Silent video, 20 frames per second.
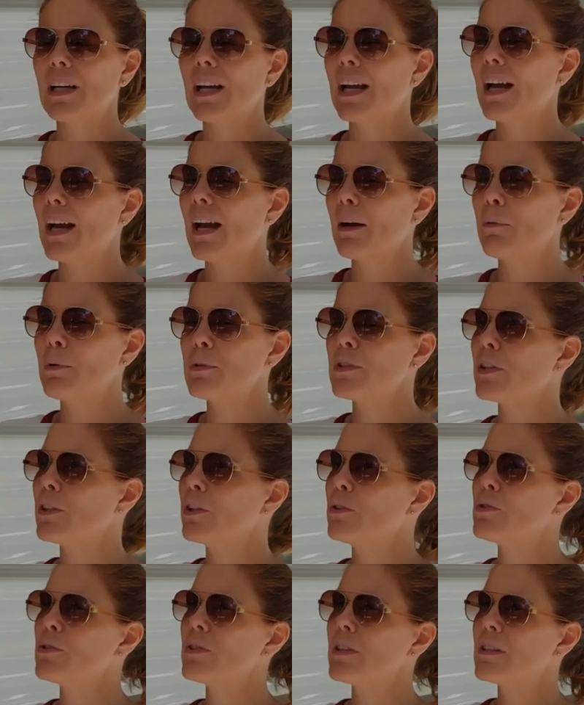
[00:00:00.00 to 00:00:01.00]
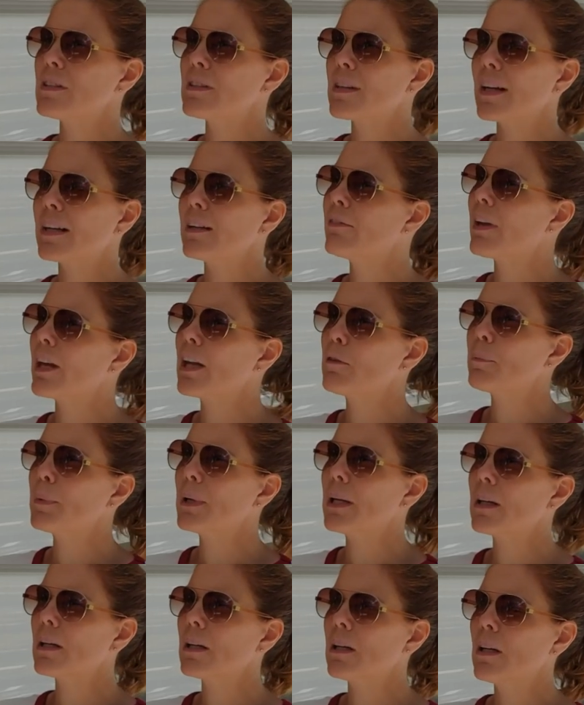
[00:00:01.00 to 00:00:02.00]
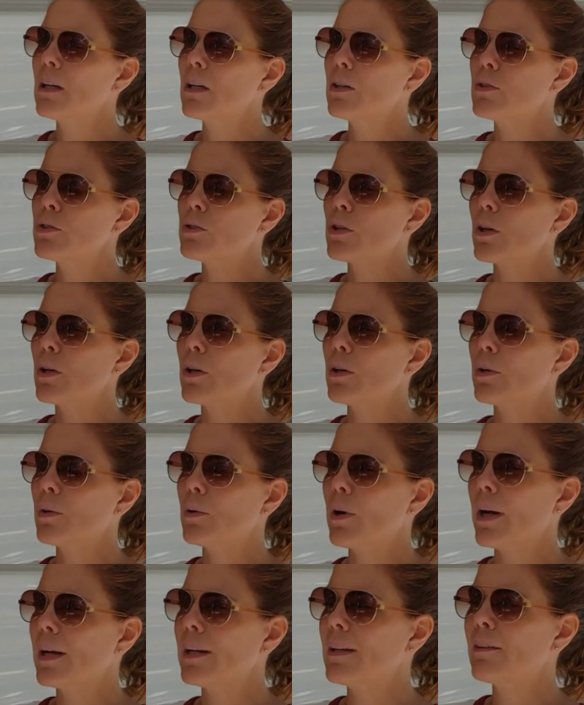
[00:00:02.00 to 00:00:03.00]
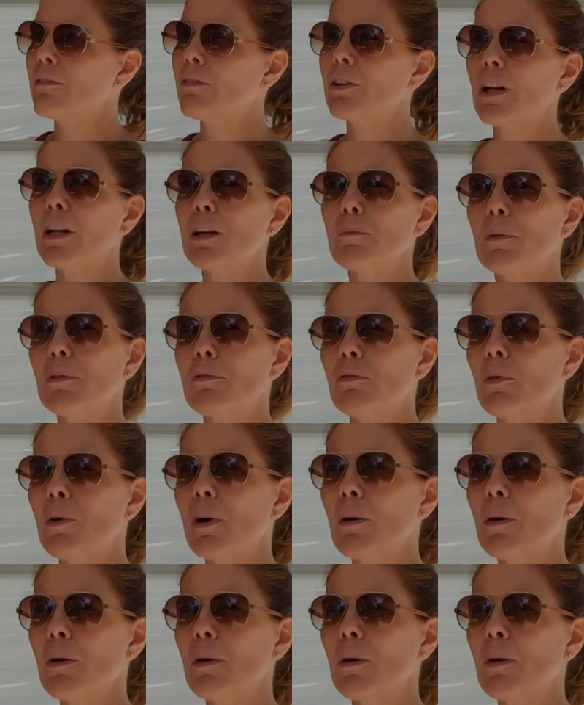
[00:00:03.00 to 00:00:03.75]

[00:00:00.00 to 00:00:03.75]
I, I wasn't used to this kind of camping, so I had never done it before.